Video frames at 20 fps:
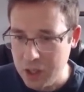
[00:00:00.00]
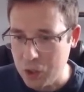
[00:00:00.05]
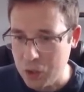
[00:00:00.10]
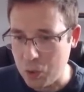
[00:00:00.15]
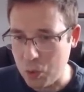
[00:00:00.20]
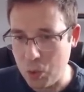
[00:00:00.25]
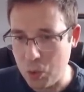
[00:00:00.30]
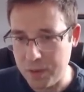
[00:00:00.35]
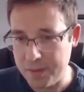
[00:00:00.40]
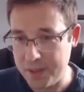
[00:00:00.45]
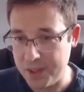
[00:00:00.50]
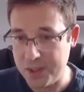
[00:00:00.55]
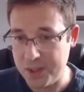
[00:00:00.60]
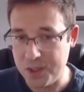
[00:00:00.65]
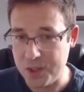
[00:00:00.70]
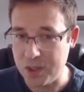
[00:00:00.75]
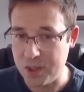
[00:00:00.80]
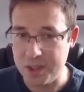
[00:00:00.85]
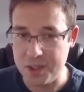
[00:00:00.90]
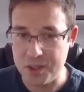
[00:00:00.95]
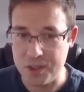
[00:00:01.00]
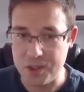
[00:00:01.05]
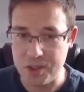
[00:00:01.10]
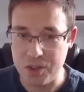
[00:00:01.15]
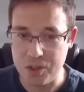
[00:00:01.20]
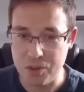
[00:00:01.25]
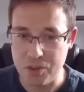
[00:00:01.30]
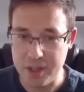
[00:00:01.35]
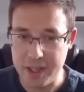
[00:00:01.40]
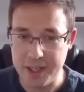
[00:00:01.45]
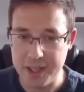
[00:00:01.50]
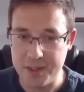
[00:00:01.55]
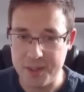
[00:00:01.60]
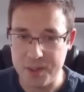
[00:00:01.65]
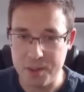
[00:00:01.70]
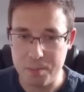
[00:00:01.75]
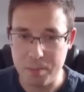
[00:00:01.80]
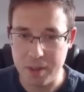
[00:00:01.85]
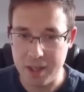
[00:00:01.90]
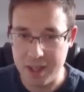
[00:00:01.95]
all of this is
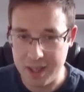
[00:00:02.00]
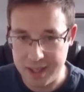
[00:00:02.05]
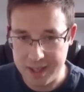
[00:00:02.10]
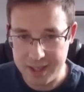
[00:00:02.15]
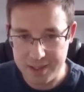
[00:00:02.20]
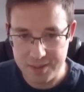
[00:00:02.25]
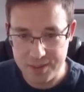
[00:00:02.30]
created by